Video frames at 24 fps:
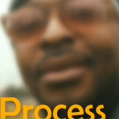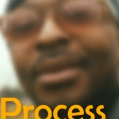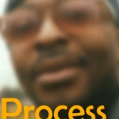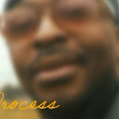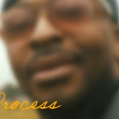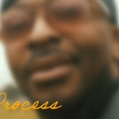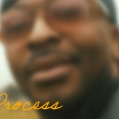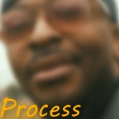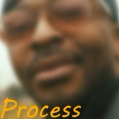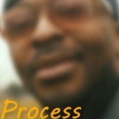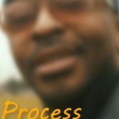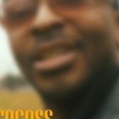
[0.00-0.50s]

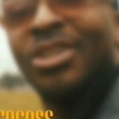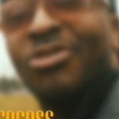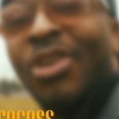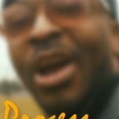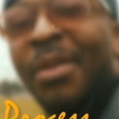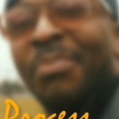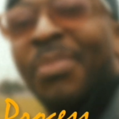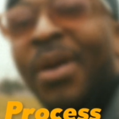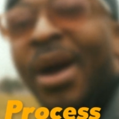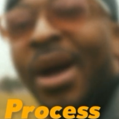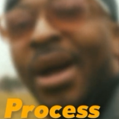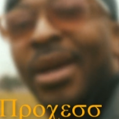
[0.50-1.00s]
I
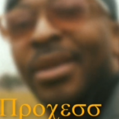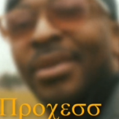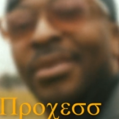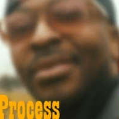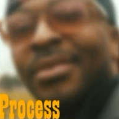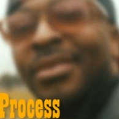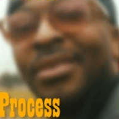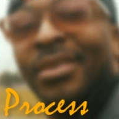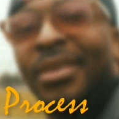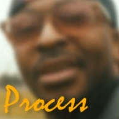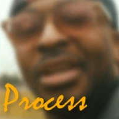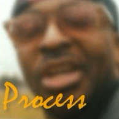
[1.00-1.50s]
start off
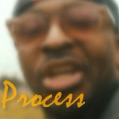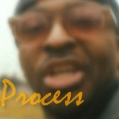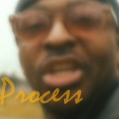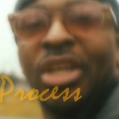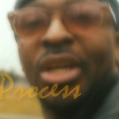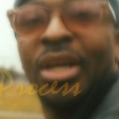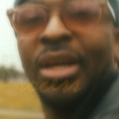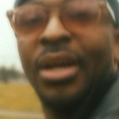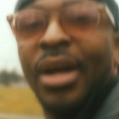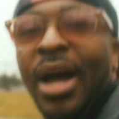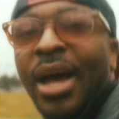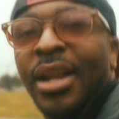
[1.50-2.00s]
first with
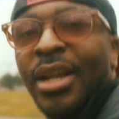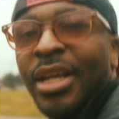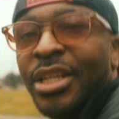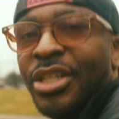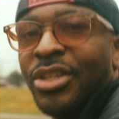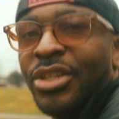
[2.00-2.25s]
shooting